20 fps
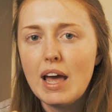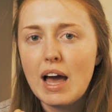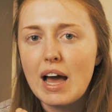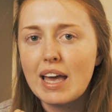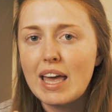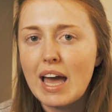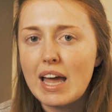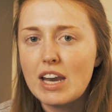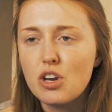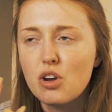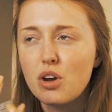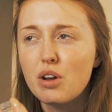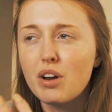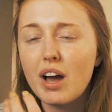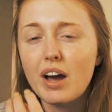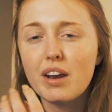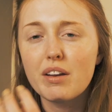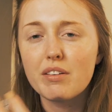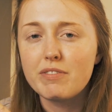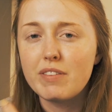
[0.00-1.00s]
Again, you can
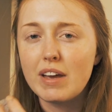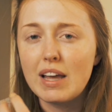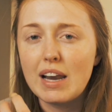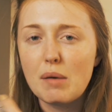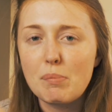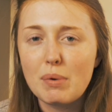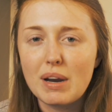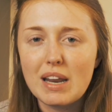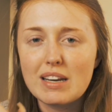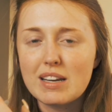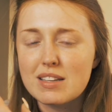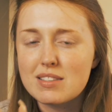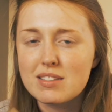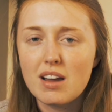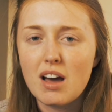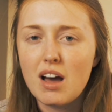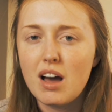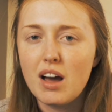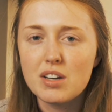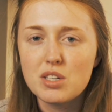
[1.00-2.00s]
kind of feel it, but it
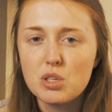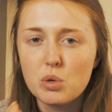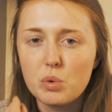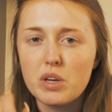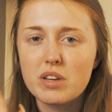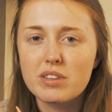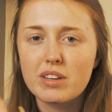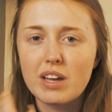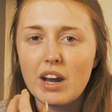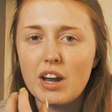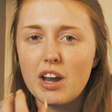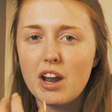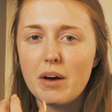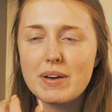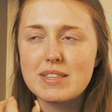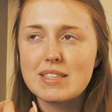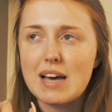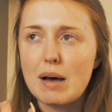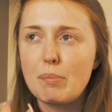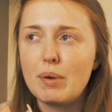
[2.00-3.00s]
doesn't hurt at all, you just kind of know
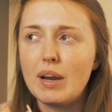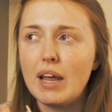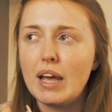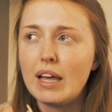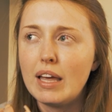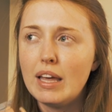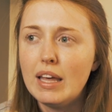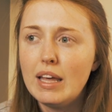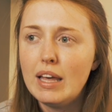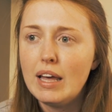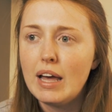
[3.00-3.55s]
it's happening.